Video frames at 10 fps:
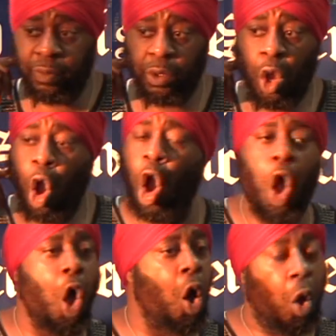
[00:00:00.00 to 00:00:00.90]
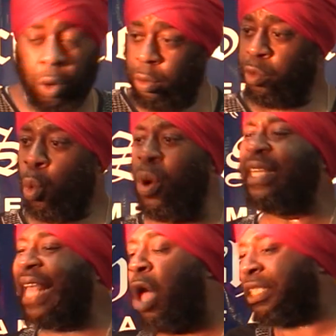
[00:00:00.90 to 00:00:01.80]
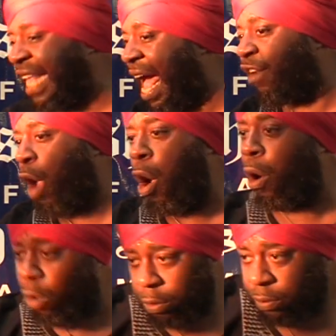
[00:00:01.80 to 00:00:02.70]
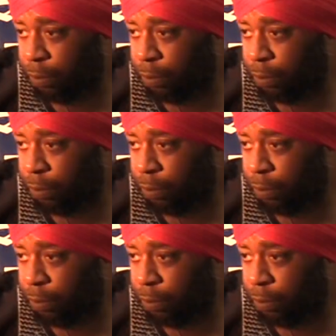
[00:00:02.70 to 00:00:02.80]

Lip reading: All. What is outside of all?